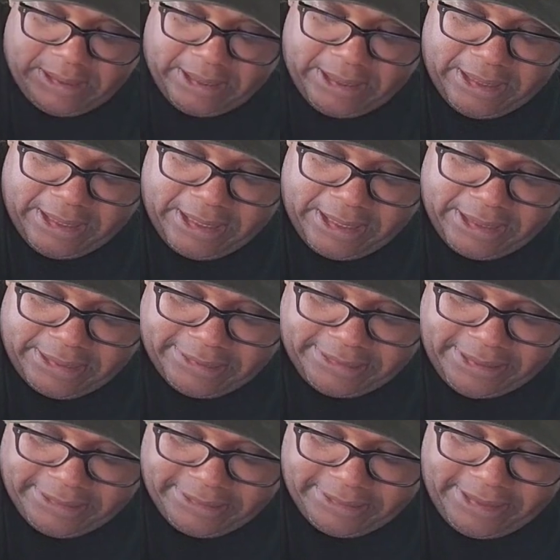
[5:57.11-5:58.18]
and it
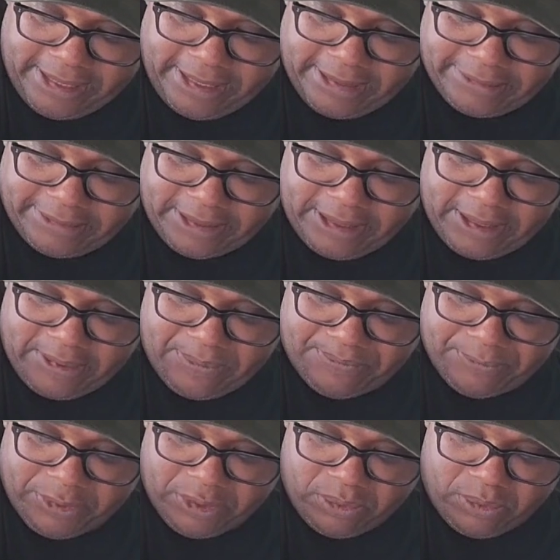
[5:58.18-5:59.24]
says it has
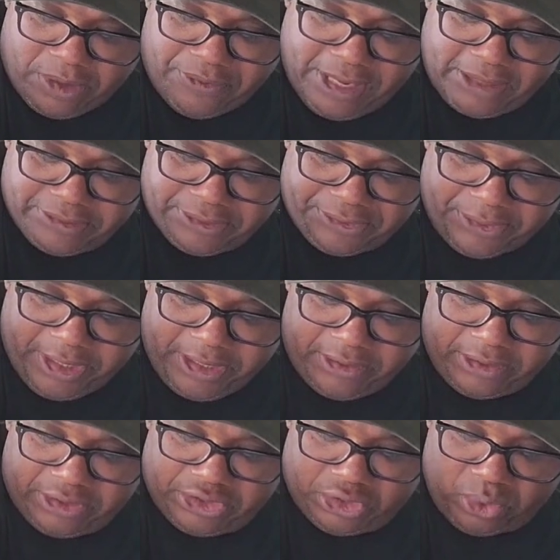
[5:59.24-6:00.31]

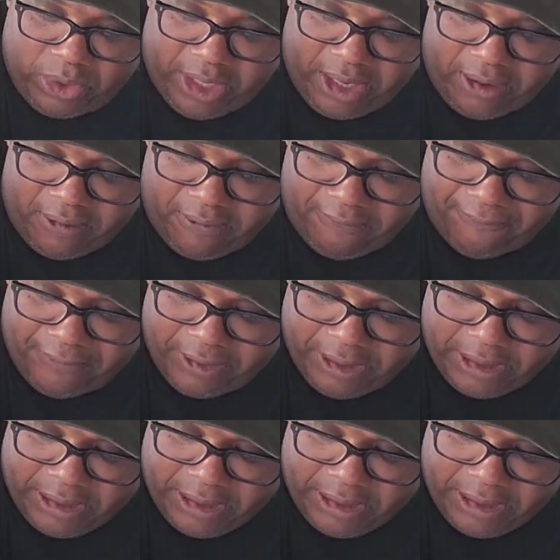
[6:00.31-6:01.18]
1312